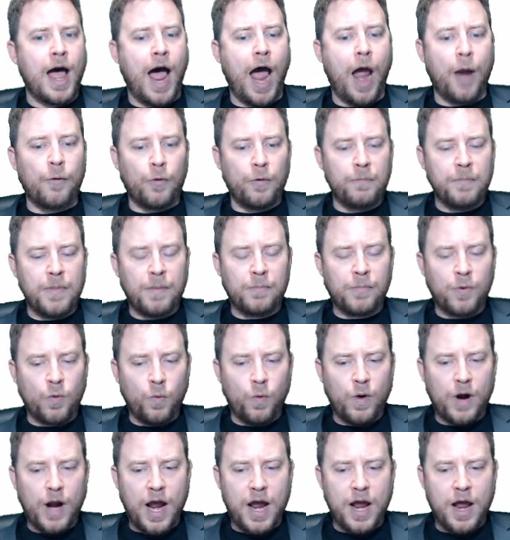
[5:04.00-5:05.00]
I remember
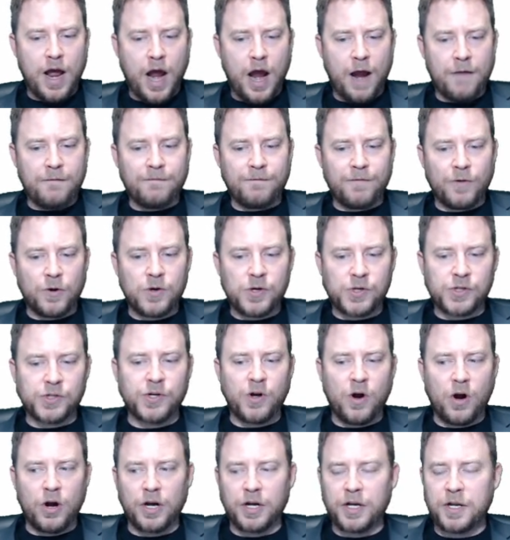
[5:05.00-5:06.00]
when I first
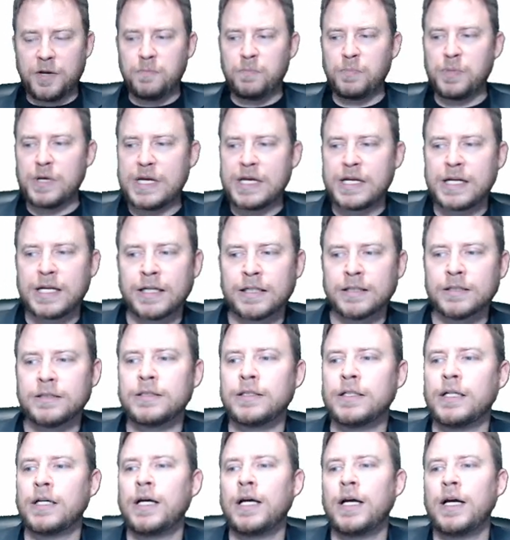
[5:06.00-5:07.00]
started competing,
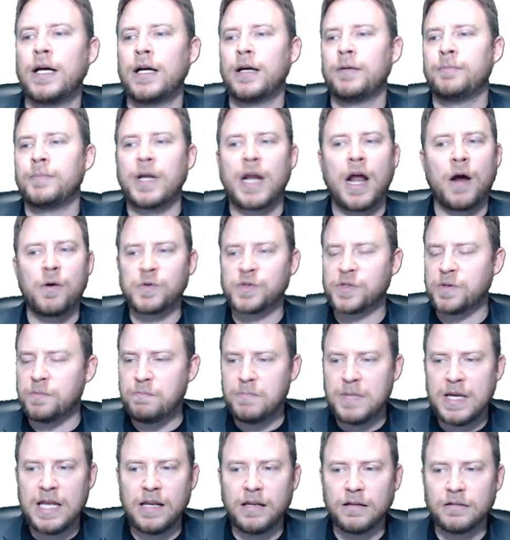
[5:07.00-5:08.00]
mean, I was
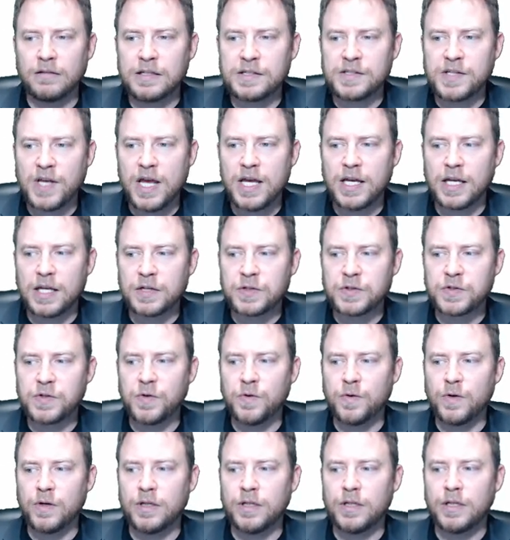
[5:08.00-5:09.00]
immediately taken
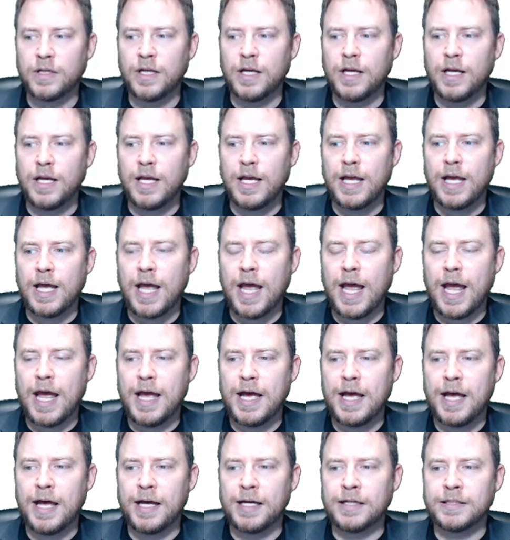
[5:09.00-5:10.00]
to it.
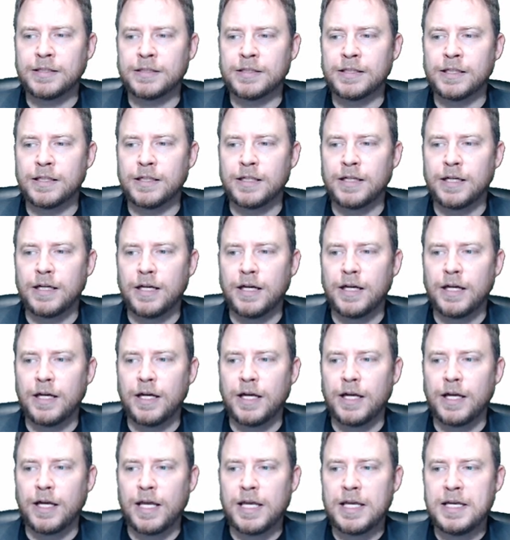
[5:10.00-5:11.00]
And
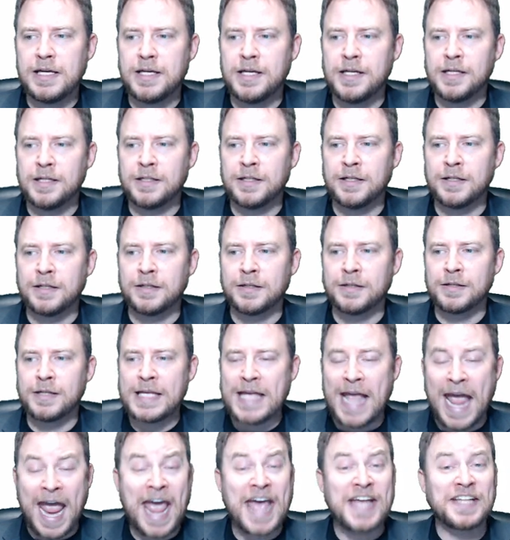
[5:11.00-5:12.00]
in
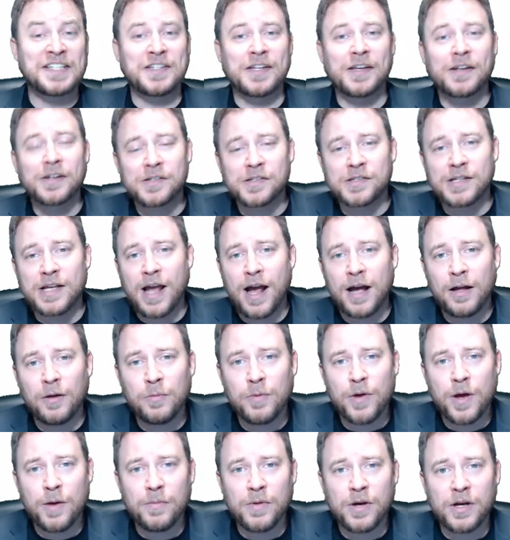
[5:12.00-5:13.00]
the Antics, the
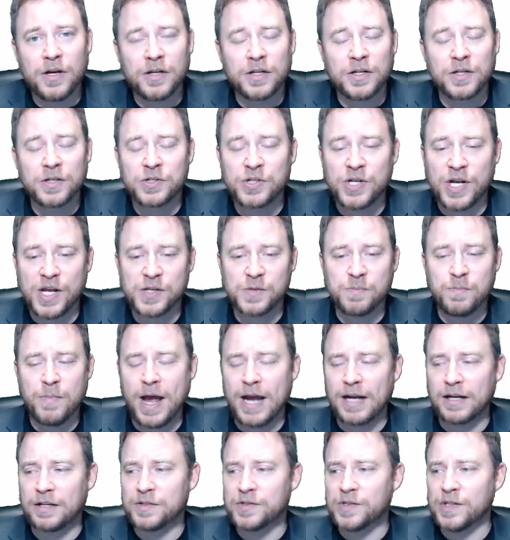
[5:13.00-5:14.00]
Alabama Chess
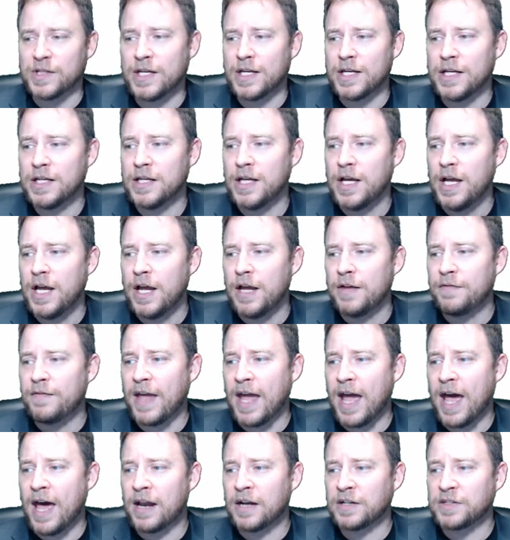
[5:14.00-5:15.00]
Magazine, they
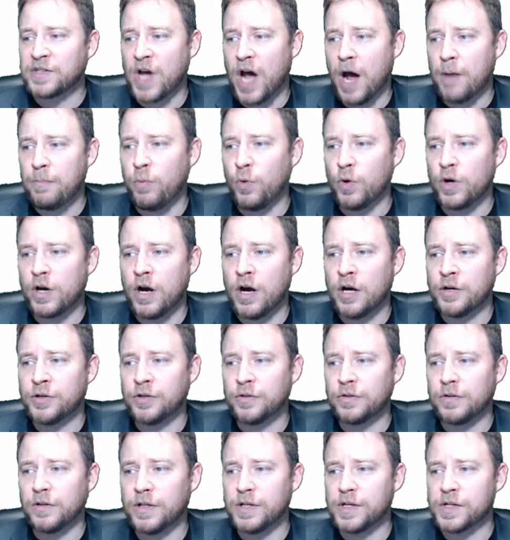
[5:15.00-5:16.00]
had a top
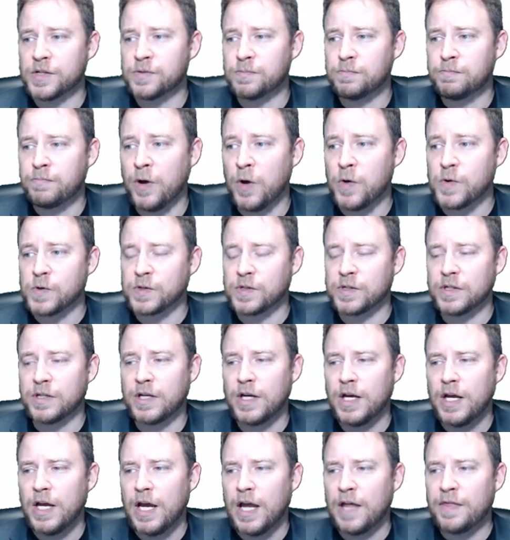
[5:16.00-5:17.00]
100 list posted.
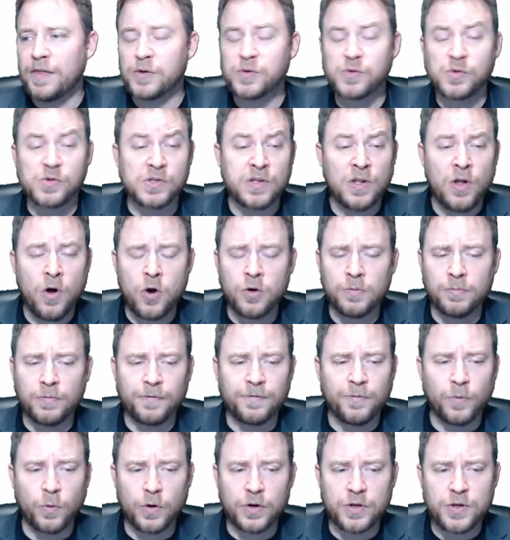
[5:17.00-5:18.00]
And this was long
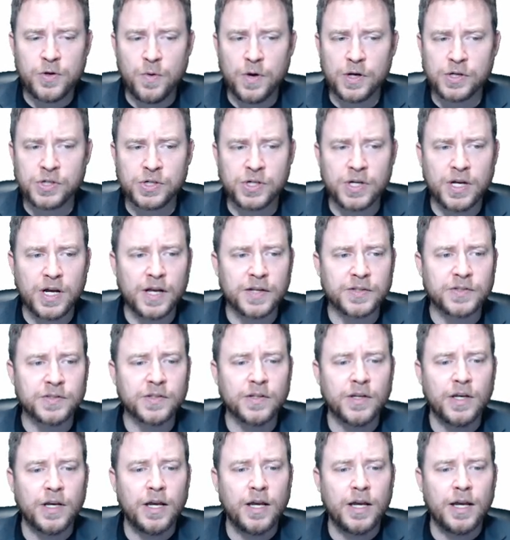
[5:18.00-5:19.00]
before US Chess